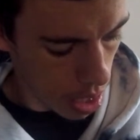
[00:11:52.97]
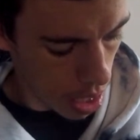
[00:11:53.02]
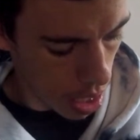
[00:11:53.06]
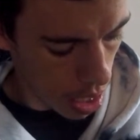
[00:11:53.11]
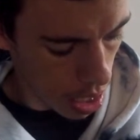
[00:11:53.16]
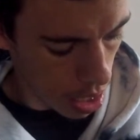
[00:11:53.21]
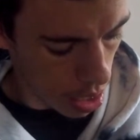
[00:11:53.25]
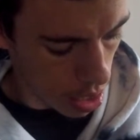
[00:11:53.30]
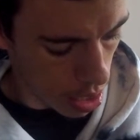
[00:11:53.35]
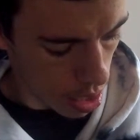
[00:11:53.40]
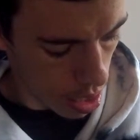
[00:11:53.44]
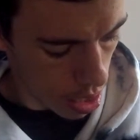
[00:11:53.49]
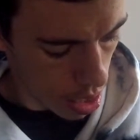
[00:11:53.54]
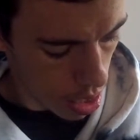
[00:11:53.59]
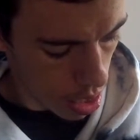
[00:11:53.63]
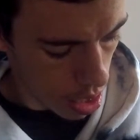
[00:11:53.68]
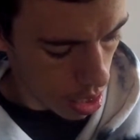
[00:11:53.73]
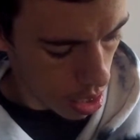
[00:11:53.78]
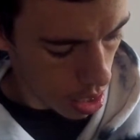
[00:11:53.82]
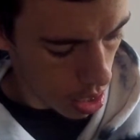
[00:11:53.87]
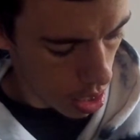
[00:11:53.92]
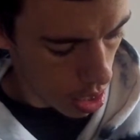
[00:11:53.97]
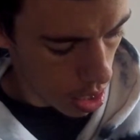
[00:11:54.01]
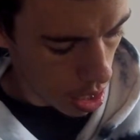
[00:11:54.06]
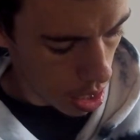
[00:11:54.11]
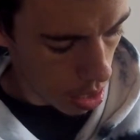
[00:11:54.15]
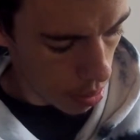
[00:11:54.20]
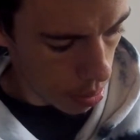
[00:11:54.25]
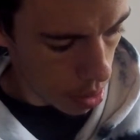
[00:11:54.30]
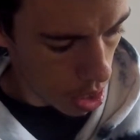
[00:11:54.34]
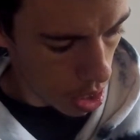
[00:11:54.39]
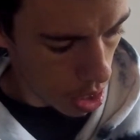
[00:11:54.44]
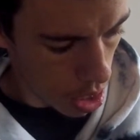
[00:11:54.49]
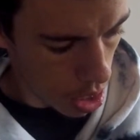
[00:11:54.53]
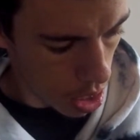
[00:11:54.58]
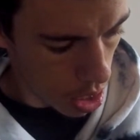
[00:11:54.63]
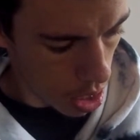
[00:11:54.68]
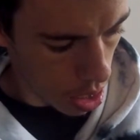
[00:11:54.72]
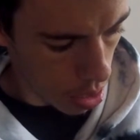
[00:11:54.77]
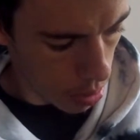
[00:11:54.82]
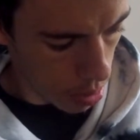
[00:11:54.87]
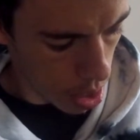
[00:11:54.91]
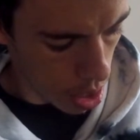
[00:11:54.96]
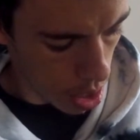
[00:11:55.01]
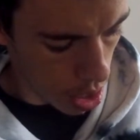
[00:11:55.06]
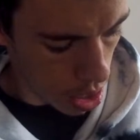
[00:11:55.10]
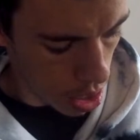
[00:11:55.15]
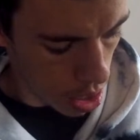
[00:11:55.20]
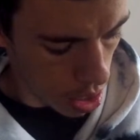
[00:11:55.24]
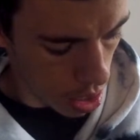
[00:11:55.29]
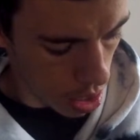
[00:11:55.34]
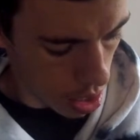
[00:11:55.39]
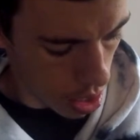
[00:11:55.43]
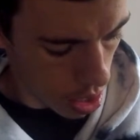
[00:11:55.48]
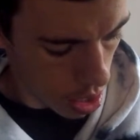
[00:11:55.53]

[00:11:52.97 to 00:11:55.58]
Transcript: yeah, keep charging, keep charging.